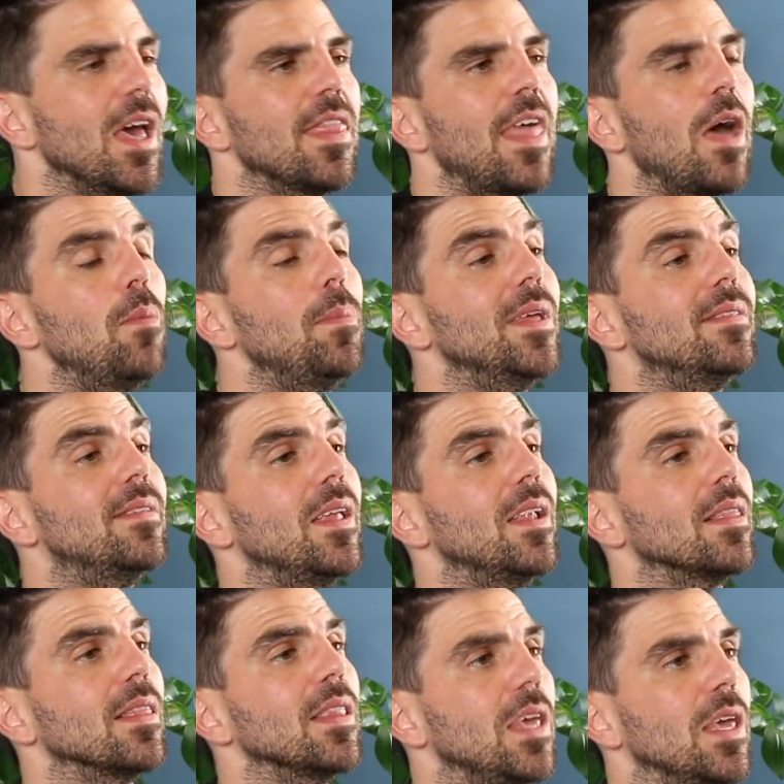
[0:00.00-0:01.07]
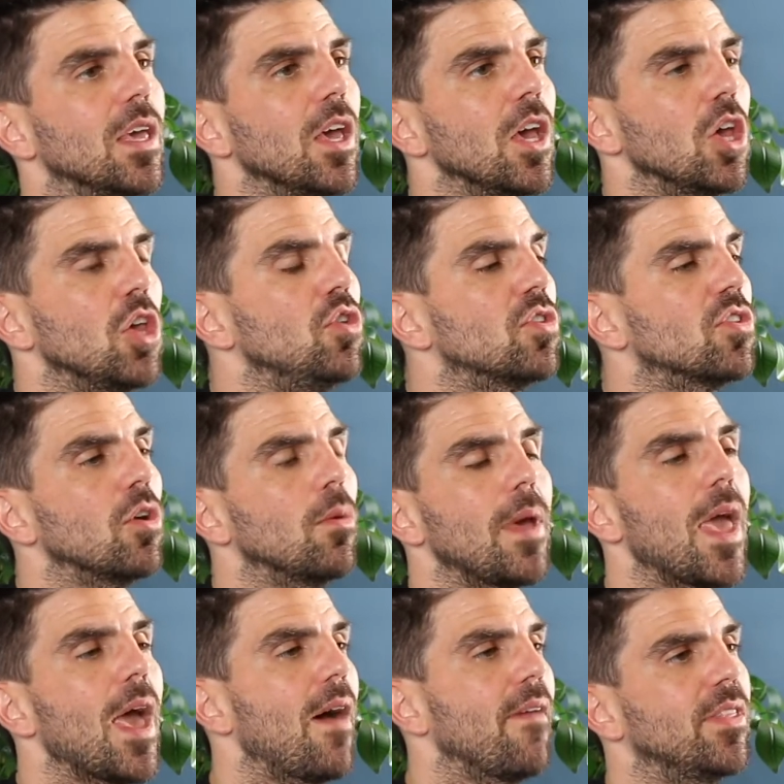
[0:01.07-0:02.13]
That would be a data leak. You still may
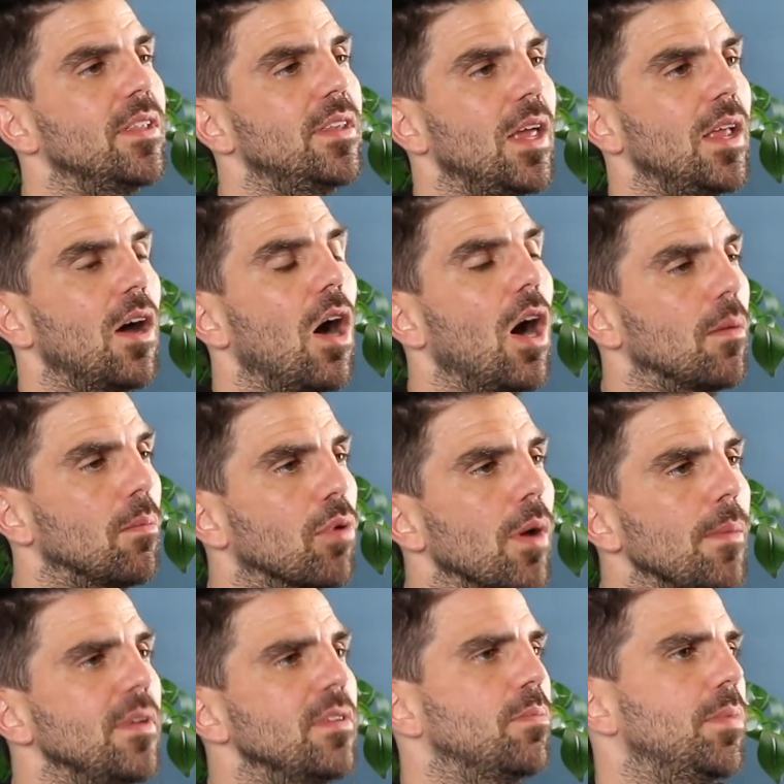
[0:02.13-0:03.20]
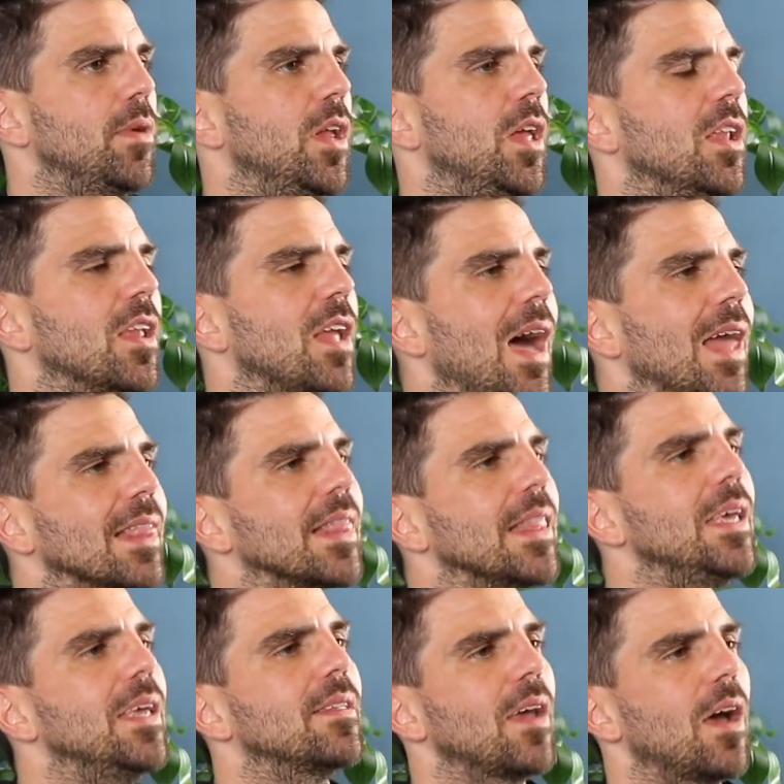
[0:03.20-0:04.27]
have the data on premise, but it got
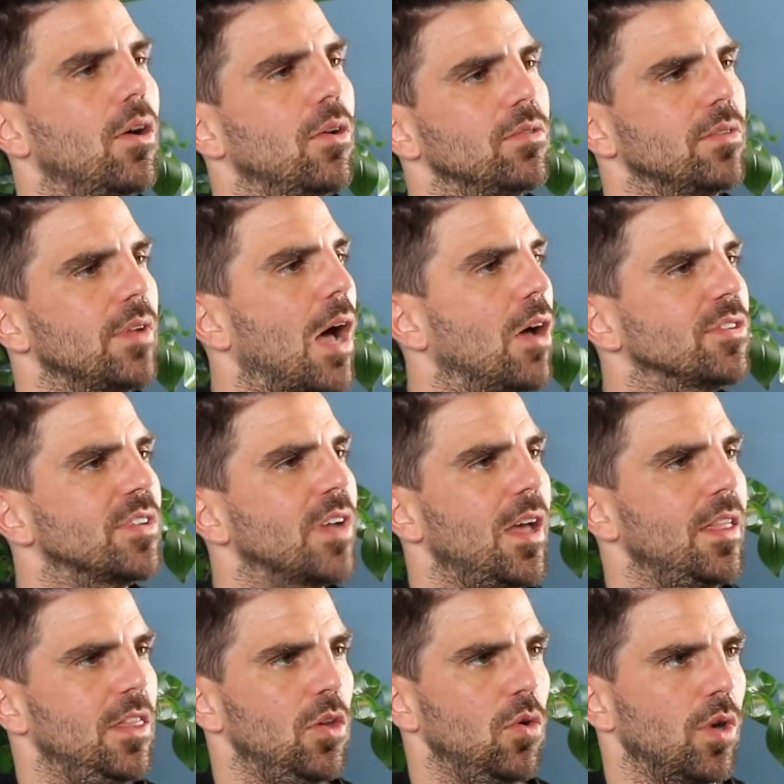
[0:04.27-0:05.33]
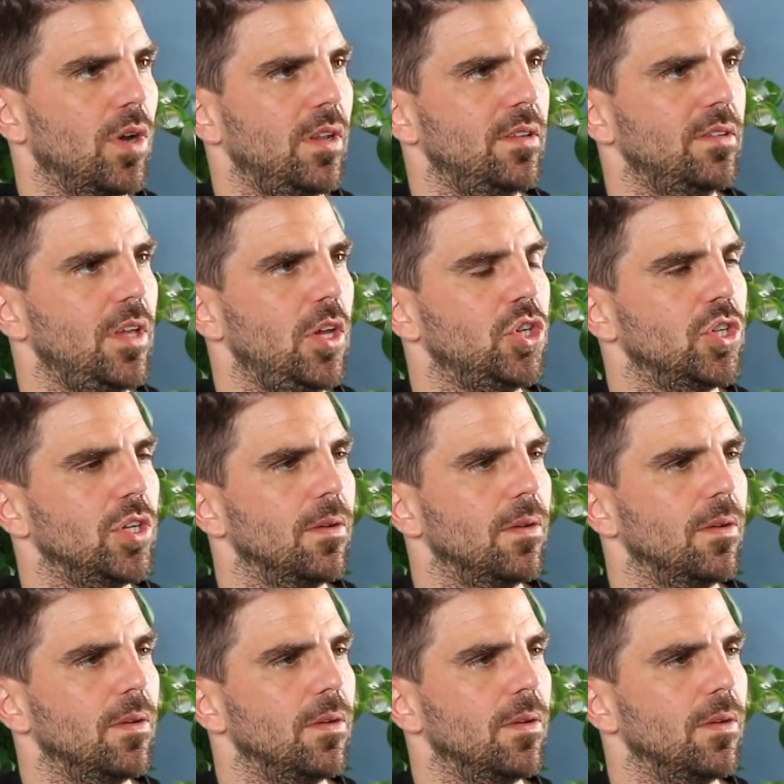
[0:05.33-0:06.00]
leaked out outside the organization.